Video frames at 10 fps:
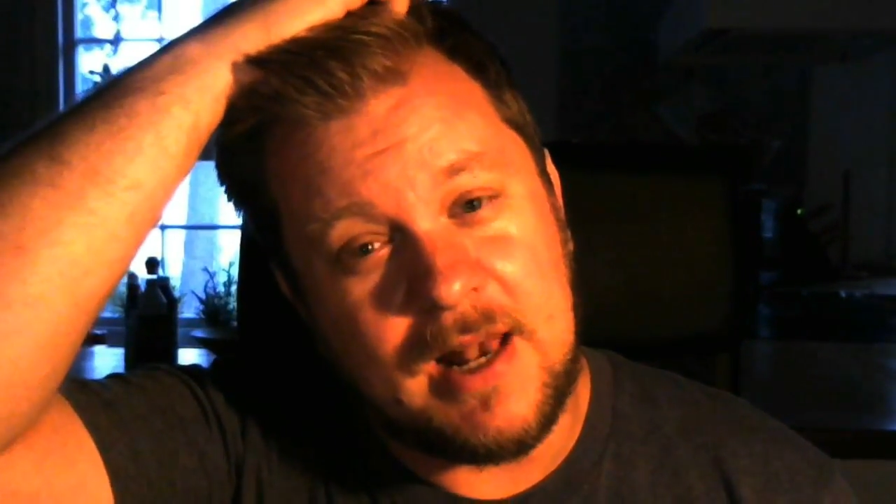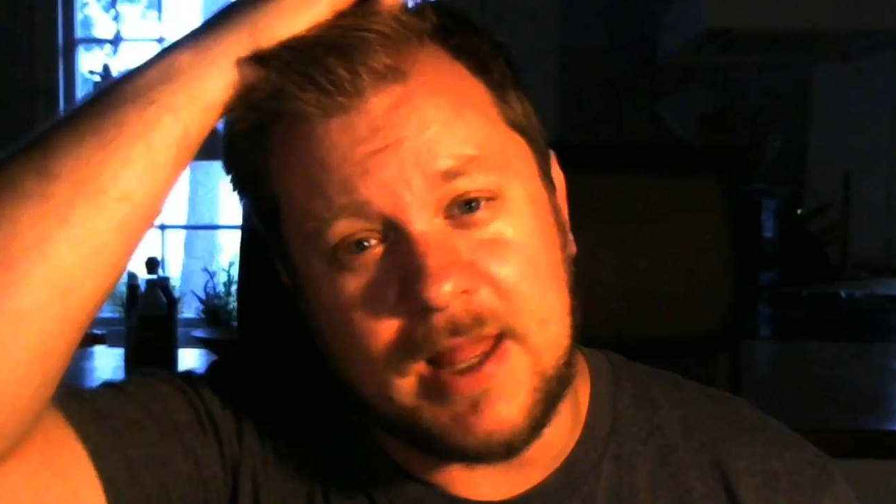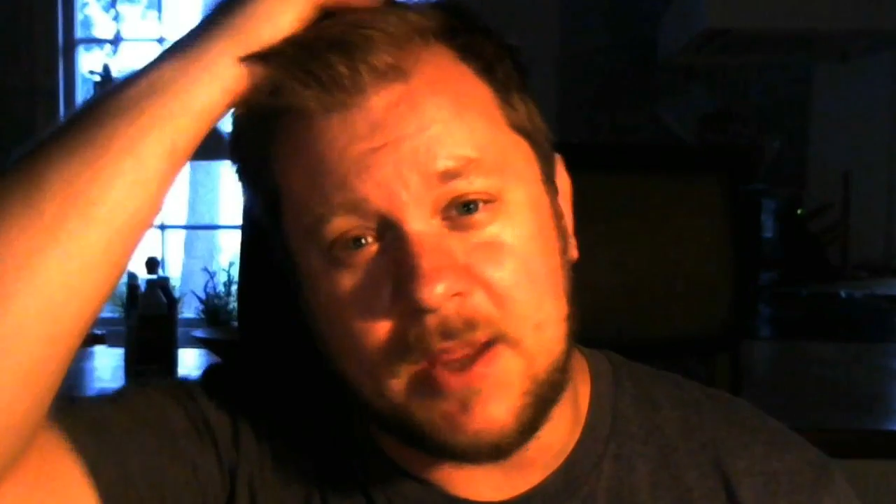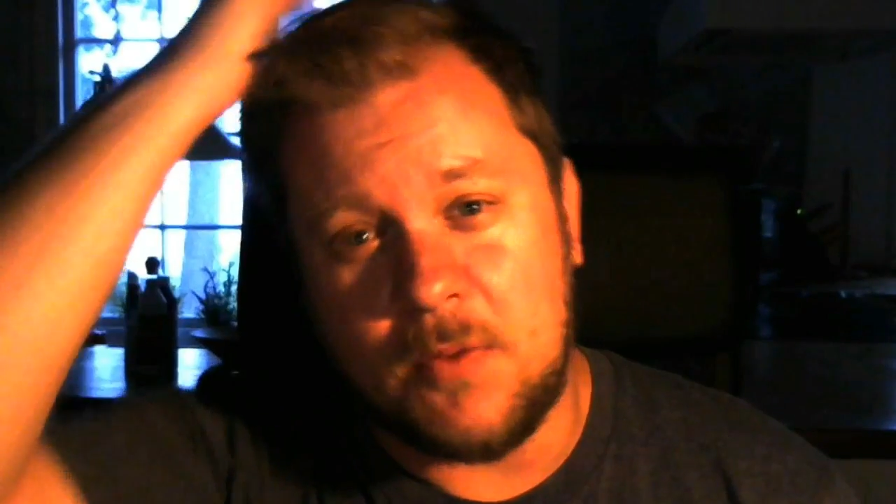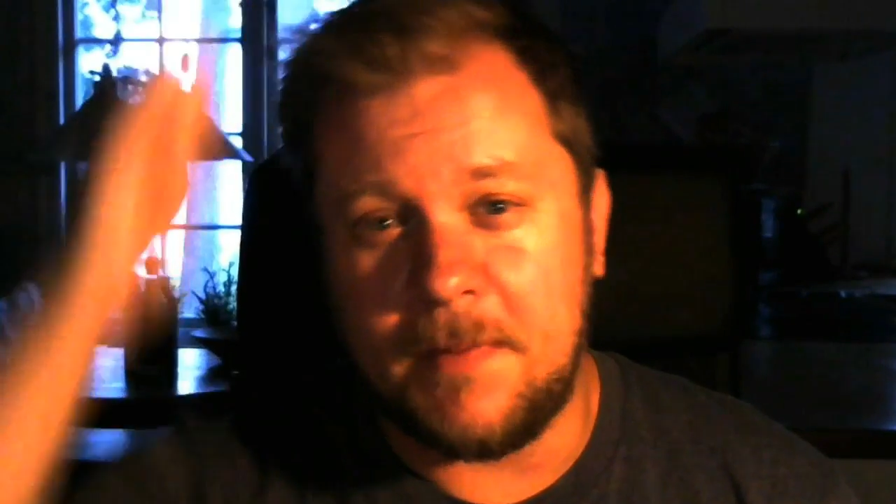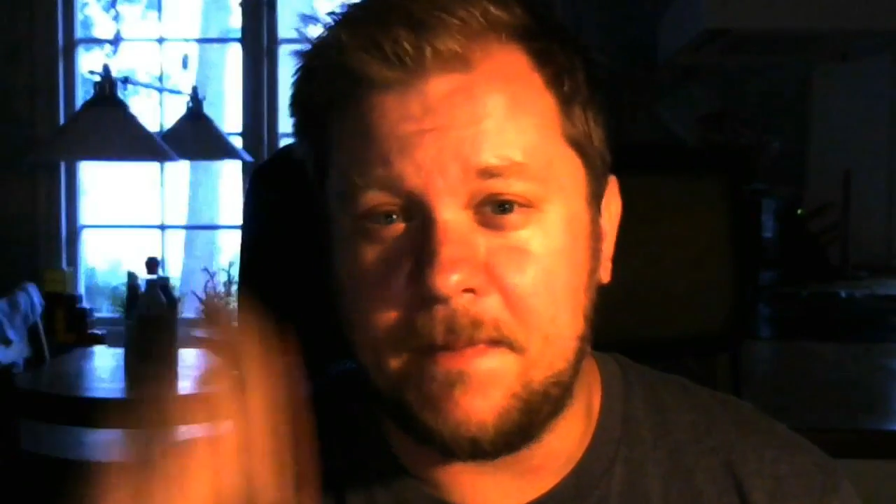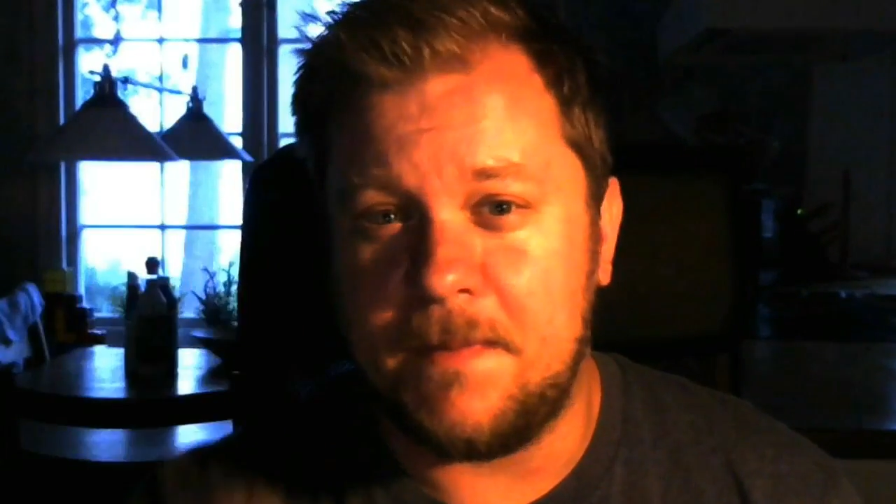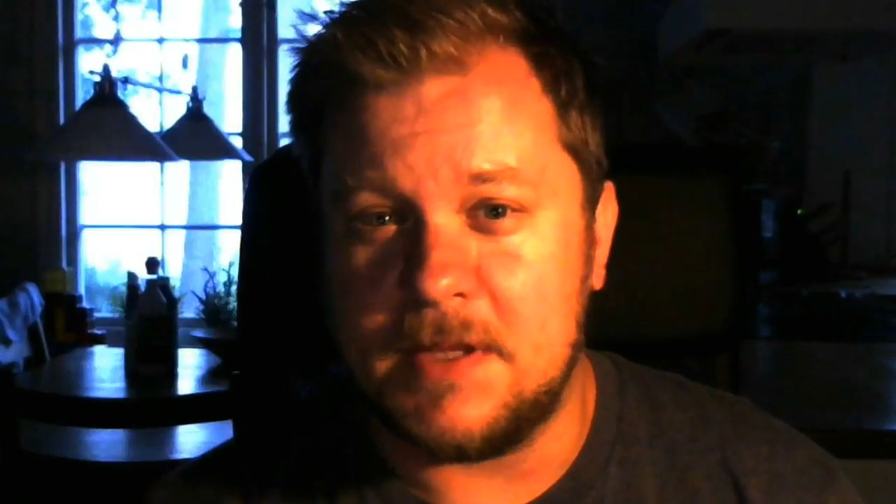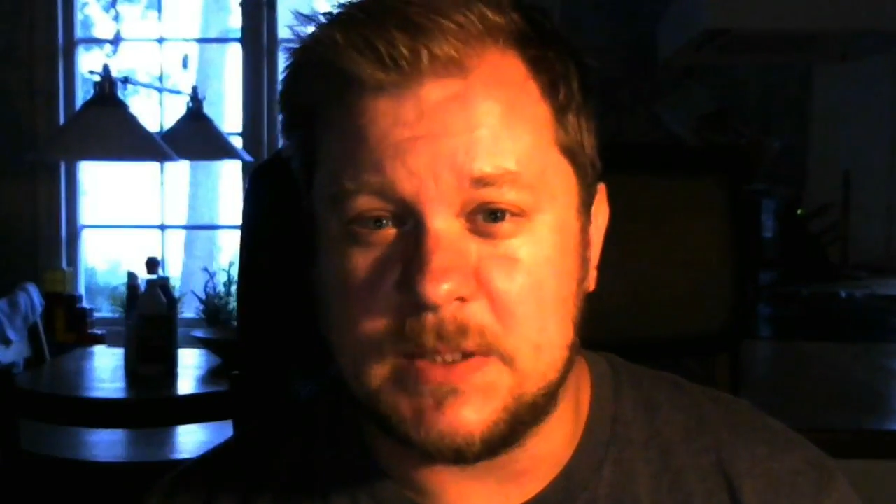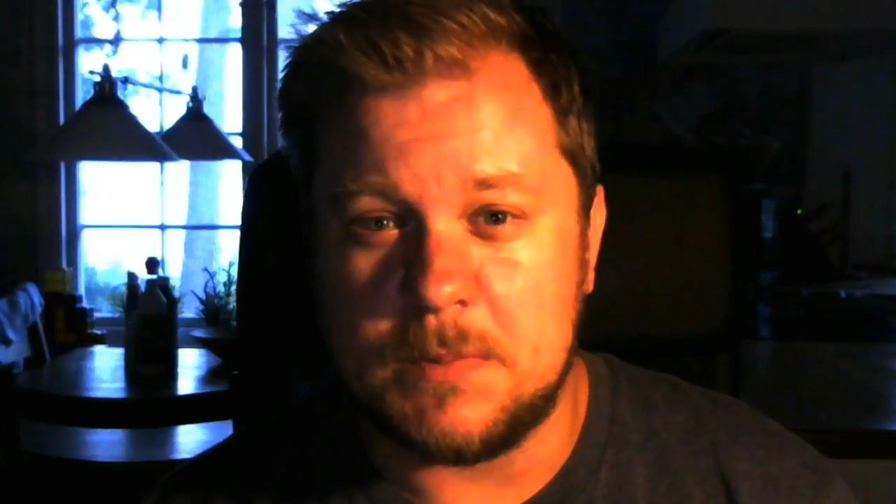like with
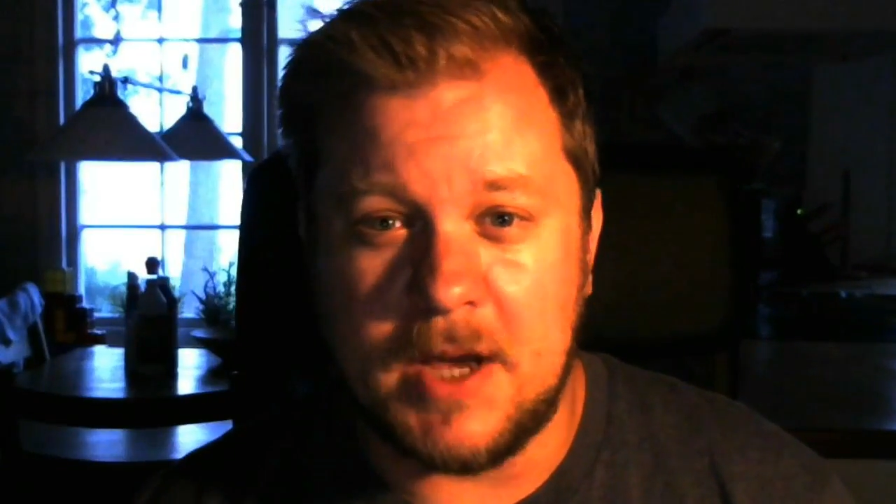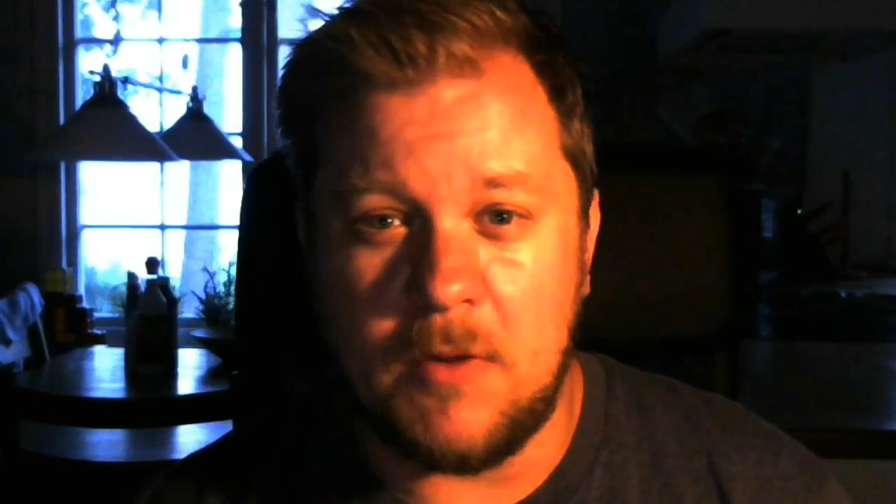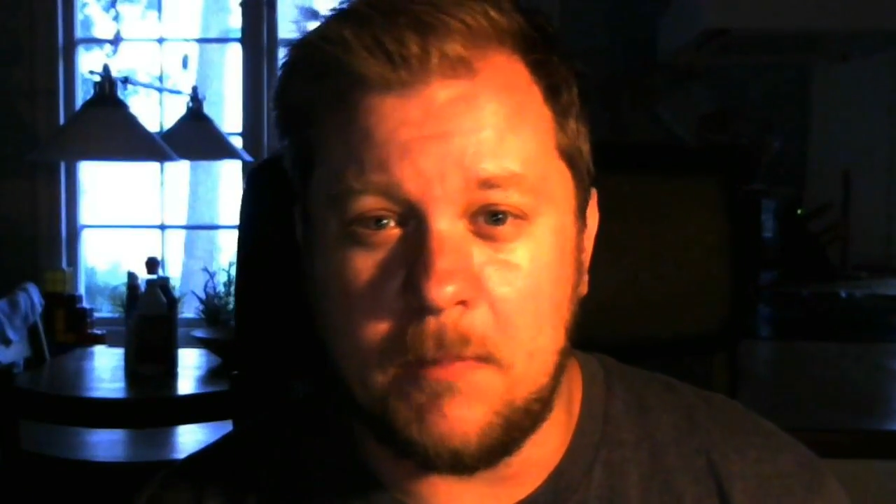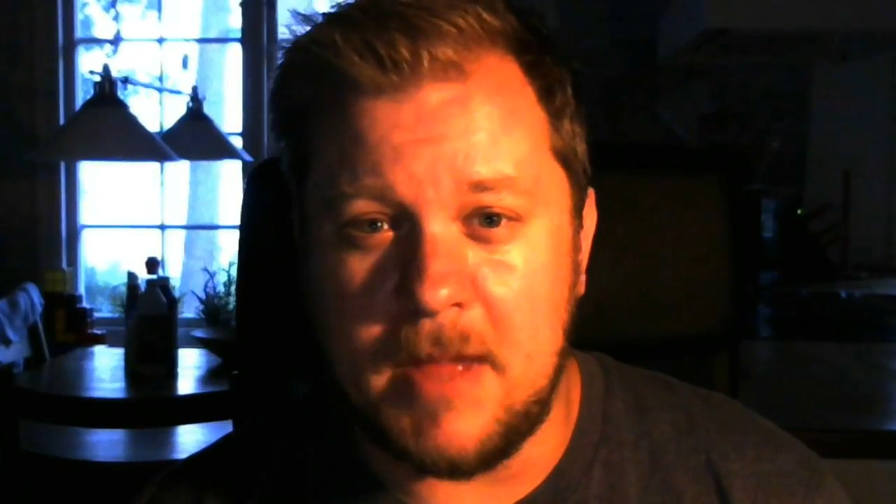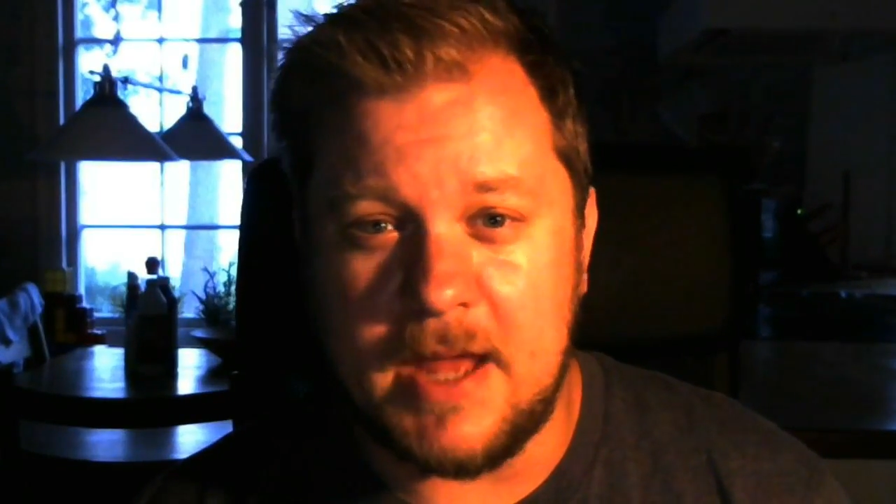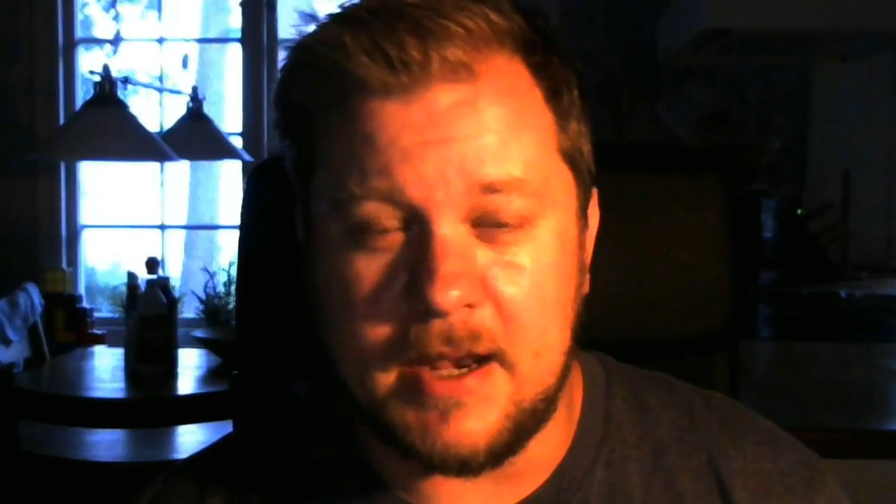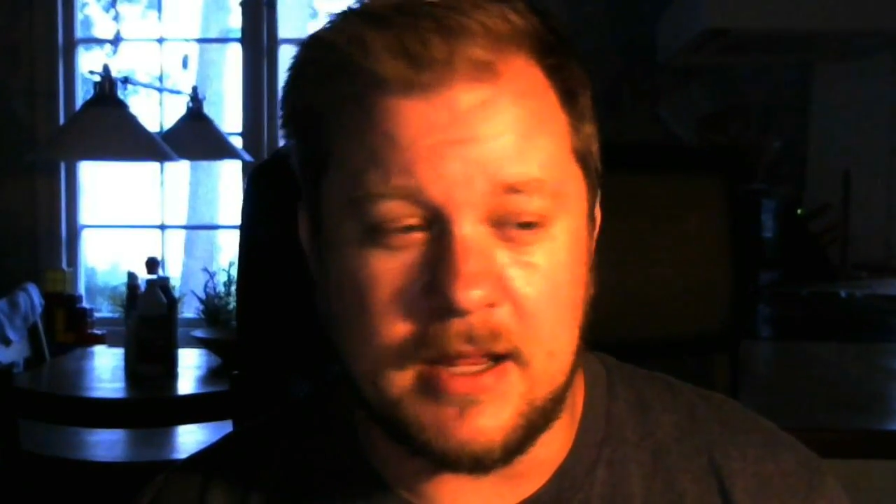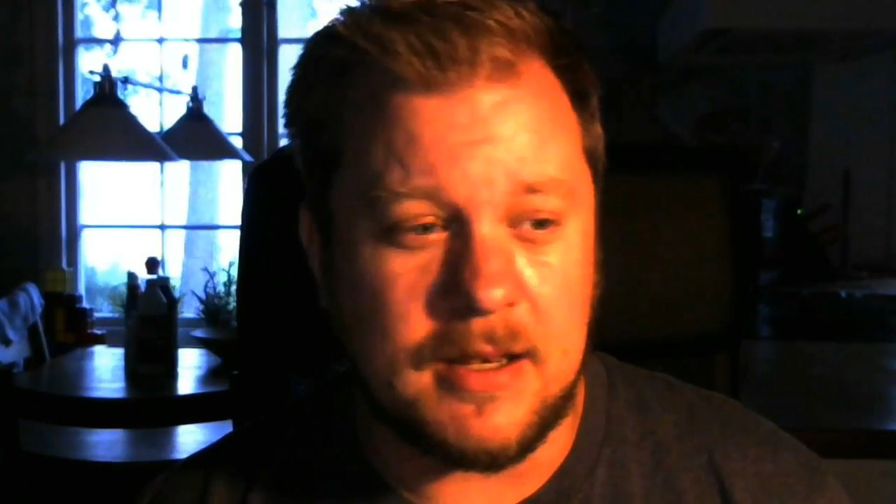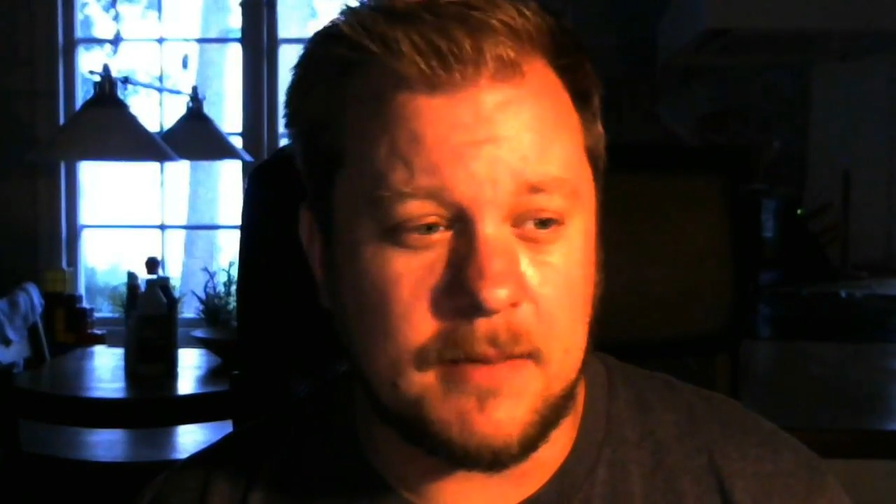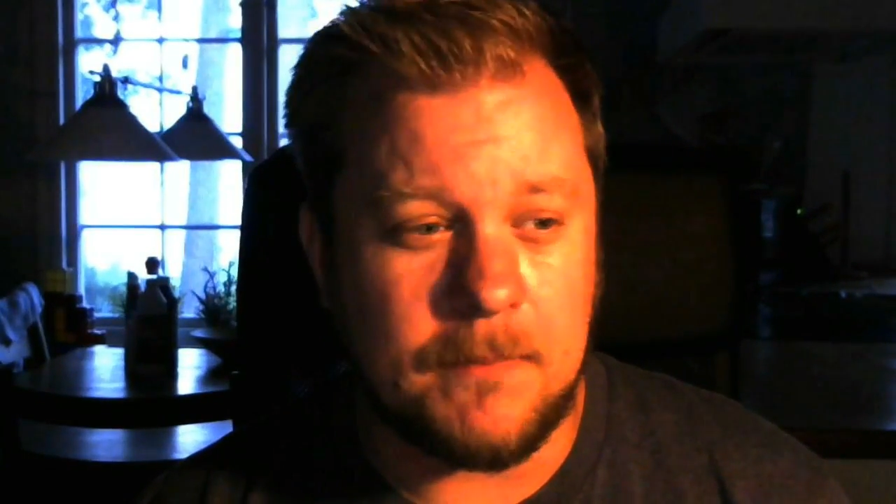
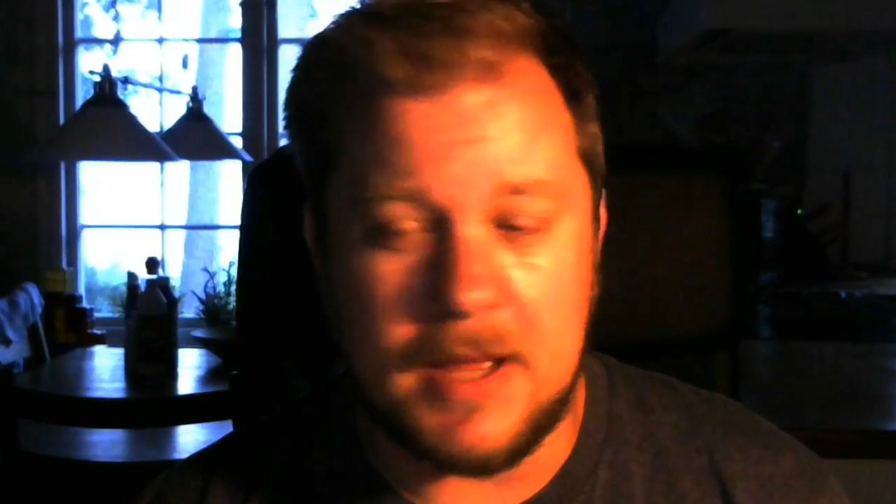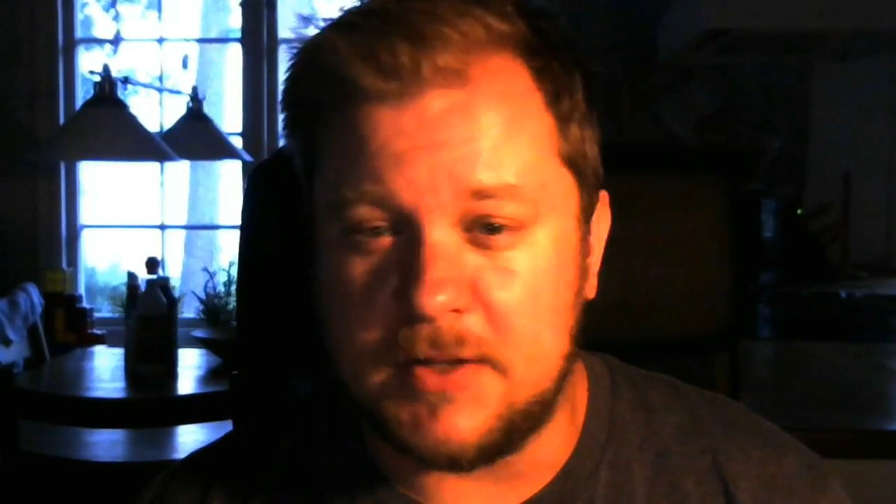Spider-Man and